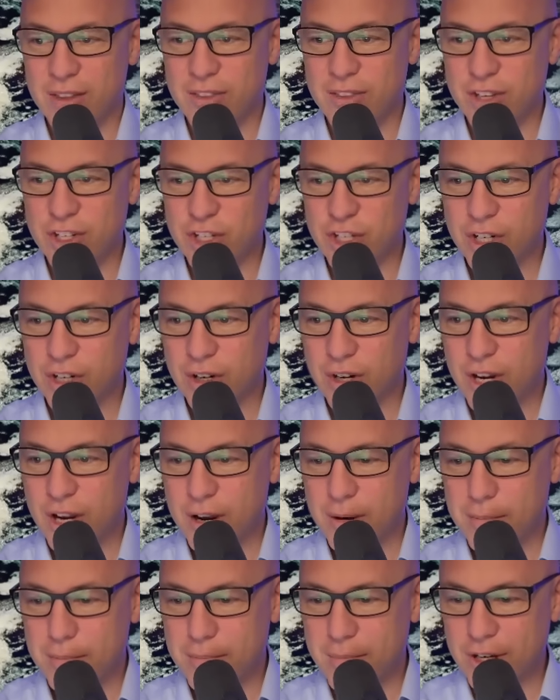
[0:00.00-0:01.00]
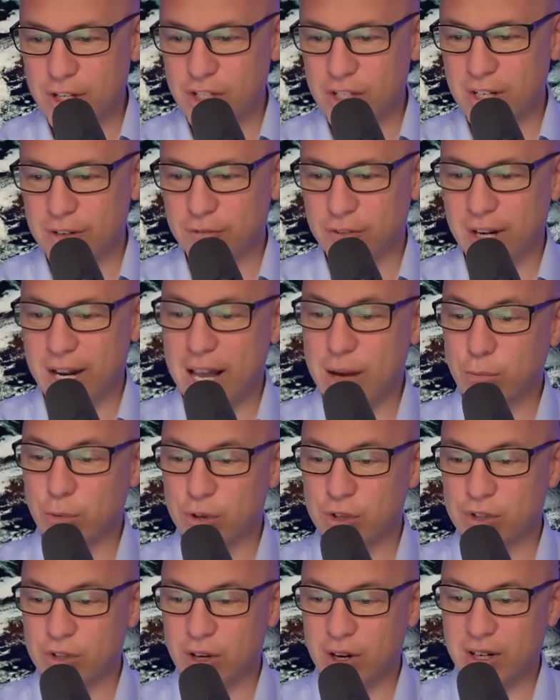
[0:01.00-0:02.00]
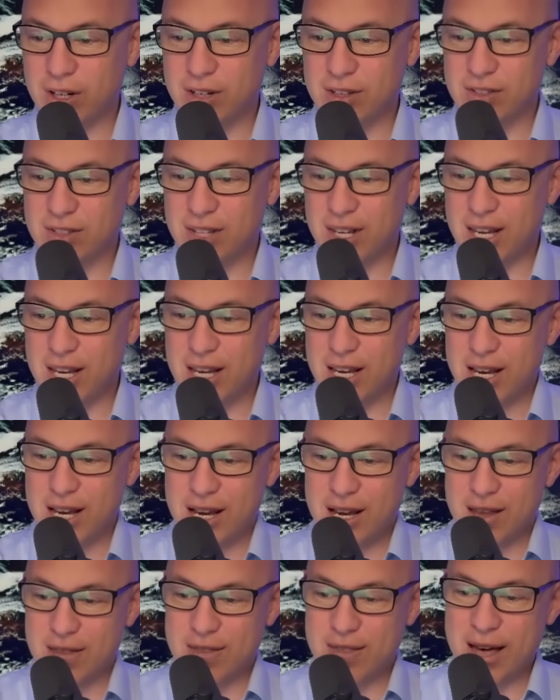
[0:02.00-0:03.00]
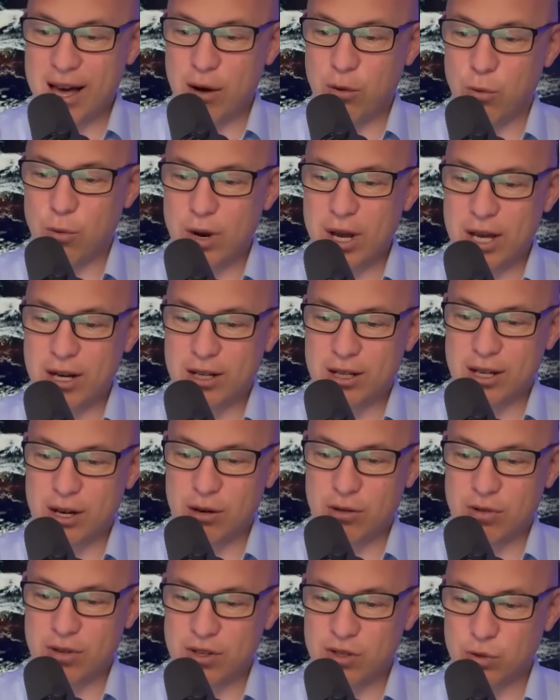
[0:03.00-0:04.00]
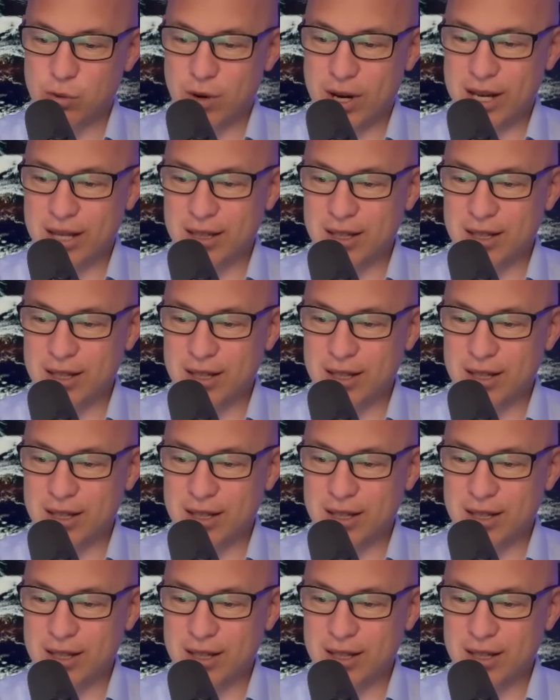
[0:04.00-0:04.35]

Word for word: This year, much different, and we're starting to see that wind go this way.